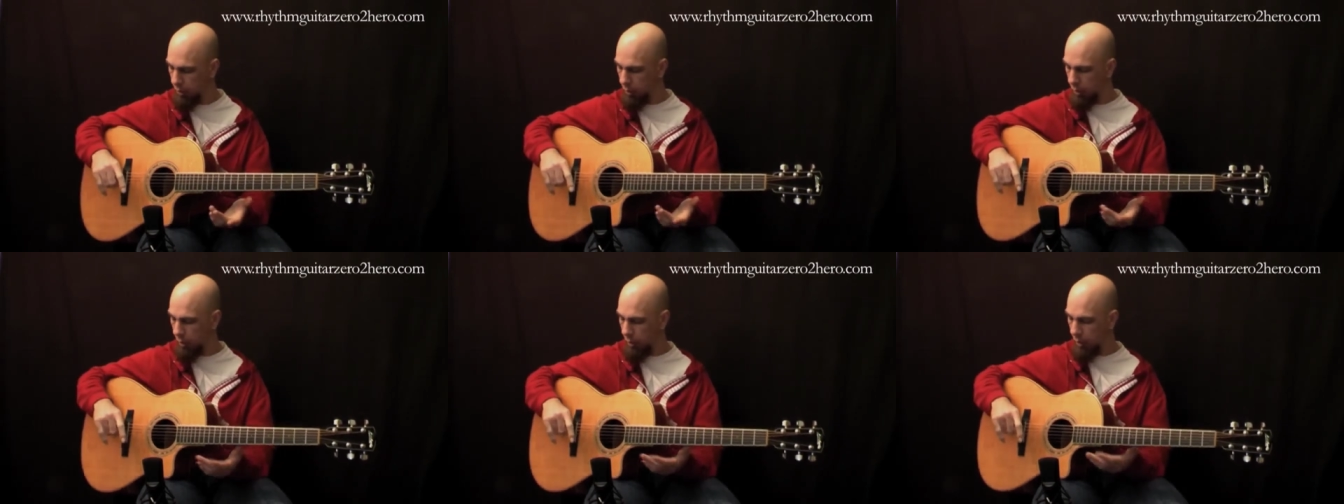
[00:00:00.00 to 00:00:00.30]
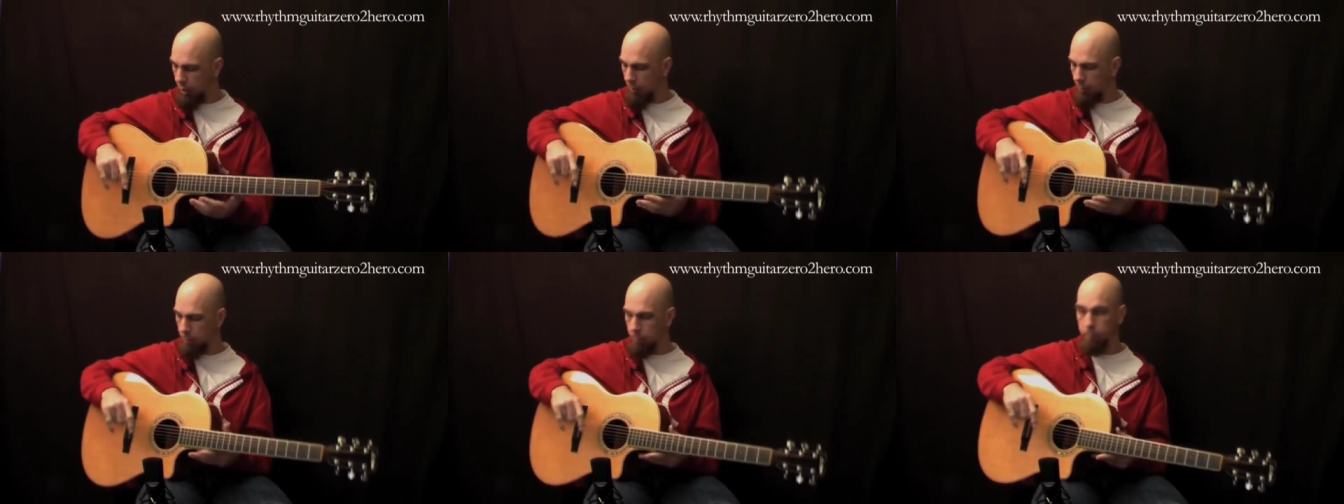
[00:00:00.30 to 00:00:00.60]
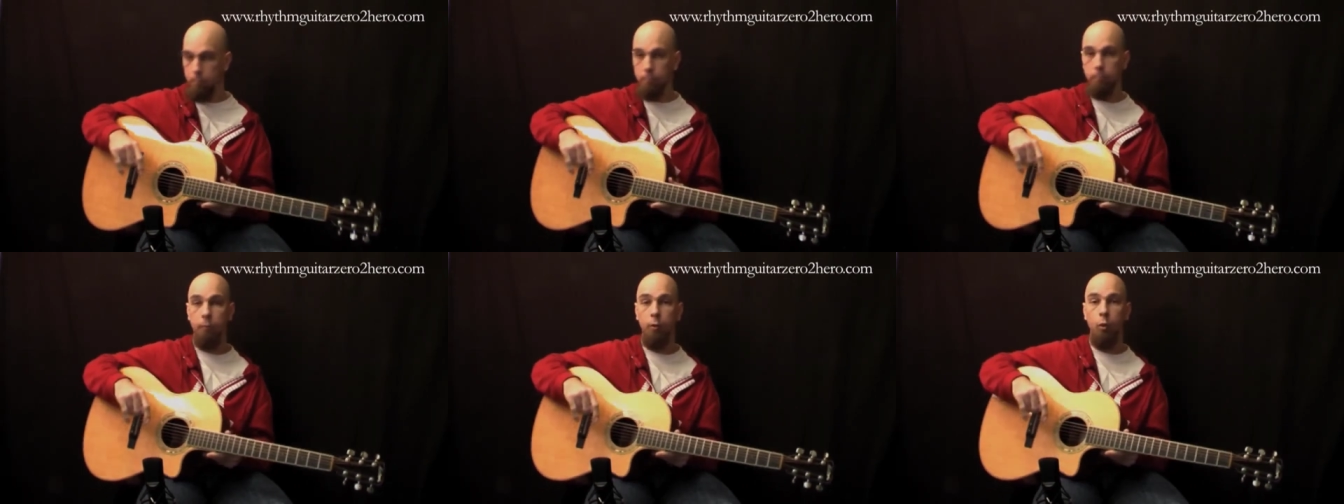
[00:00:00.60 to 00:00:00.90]

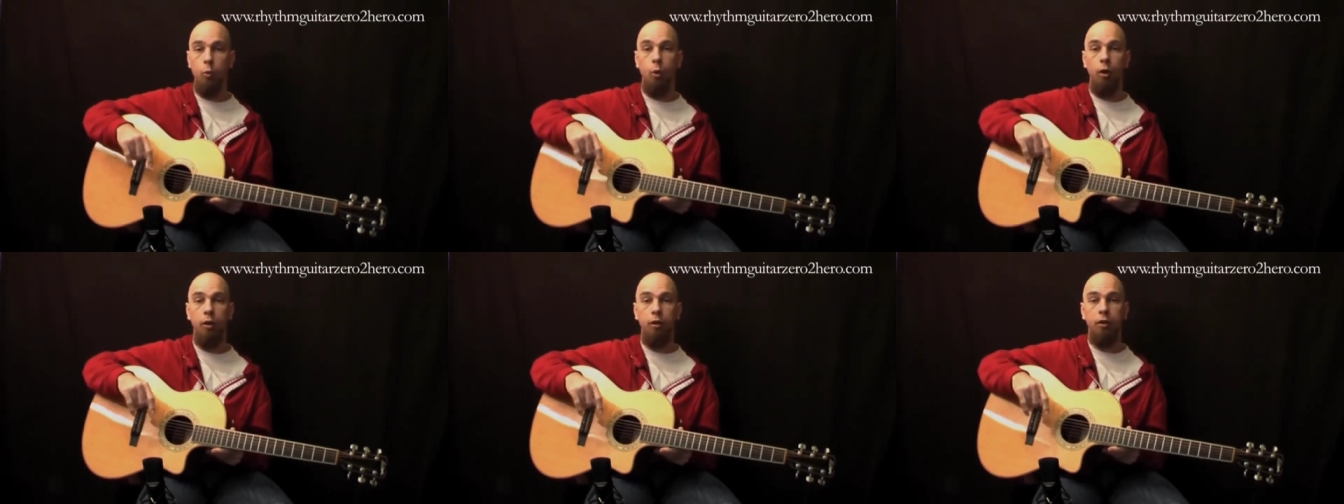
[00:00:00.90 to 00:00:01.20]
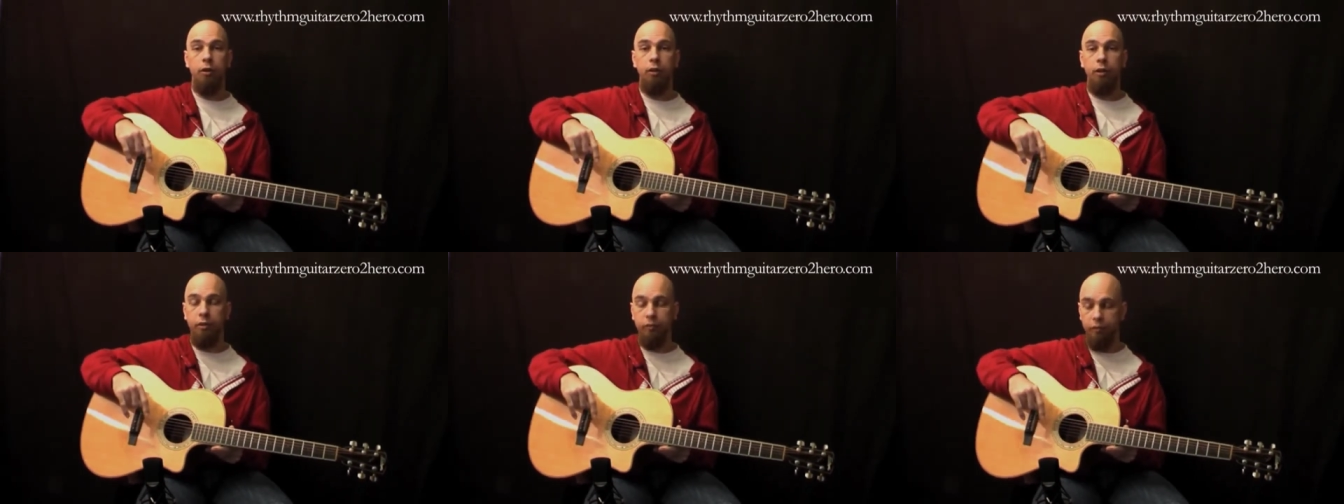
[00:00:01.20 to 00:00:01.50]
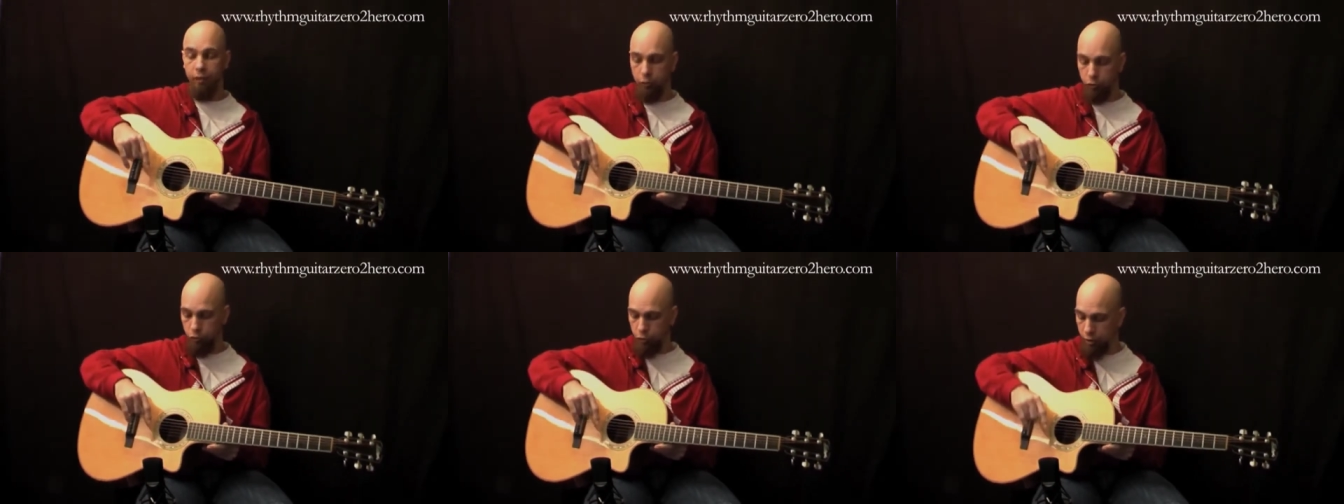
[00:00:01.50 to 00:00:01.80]
um, one of the things
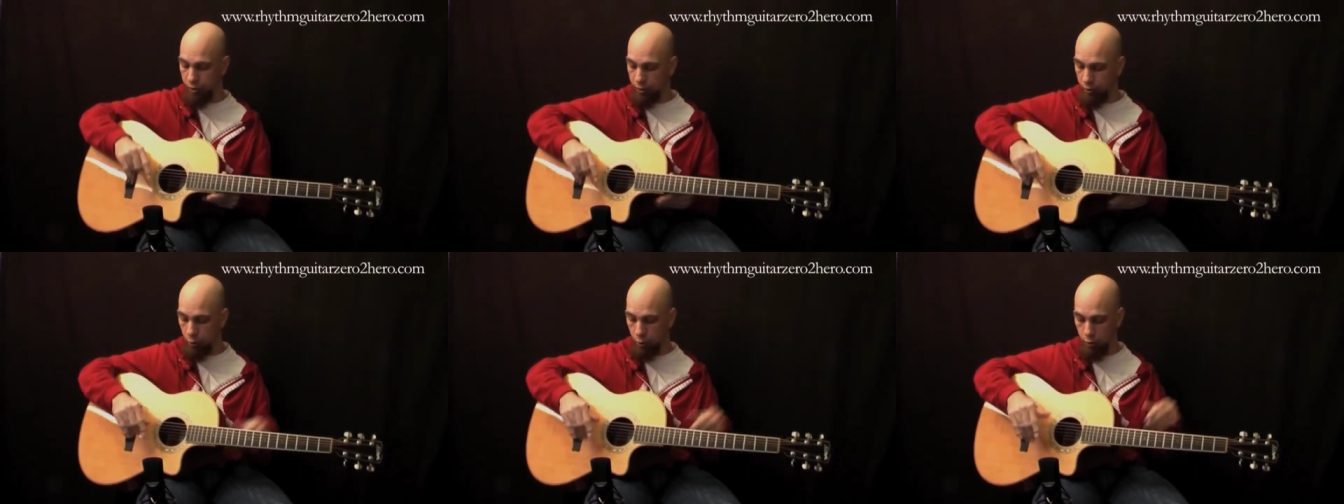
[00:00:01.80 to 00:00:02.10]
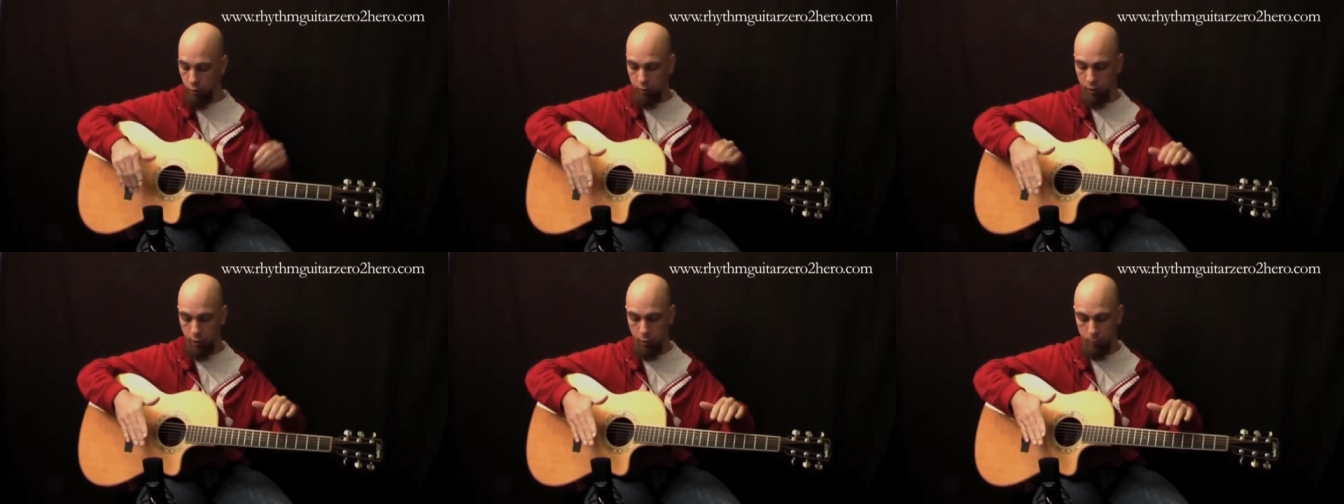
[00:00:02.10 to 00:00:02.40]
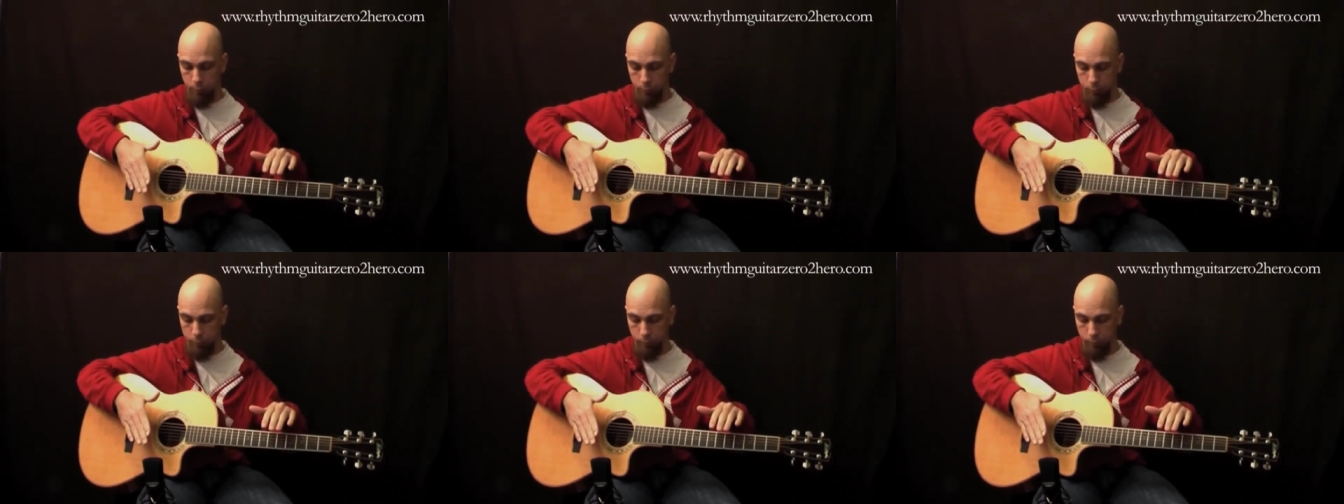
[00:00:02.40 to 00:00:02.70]
they'll check, they'll